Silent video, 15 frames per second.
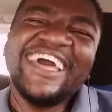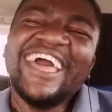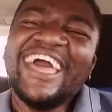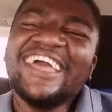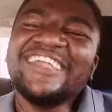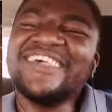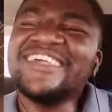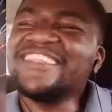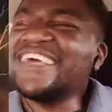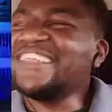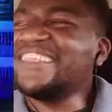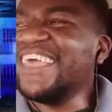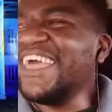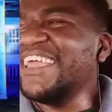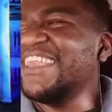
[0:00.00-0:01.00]
It's
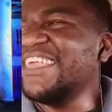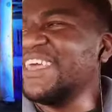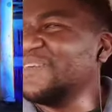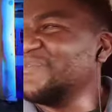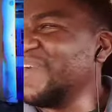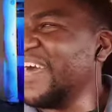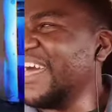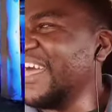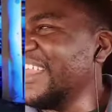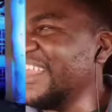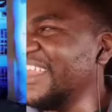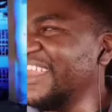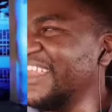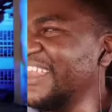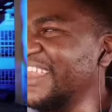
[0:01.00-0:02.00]
entertaining, man.
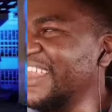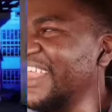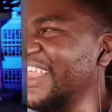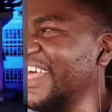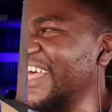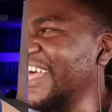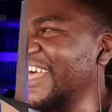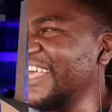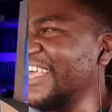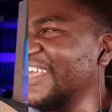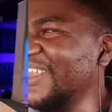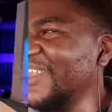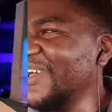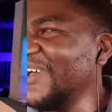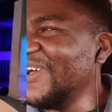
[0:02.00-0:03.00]

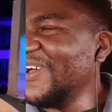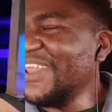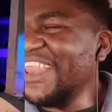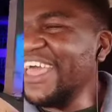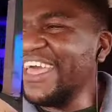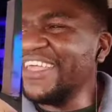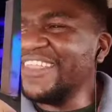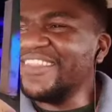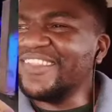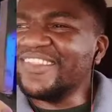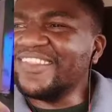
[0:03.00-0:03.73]
You know, Nez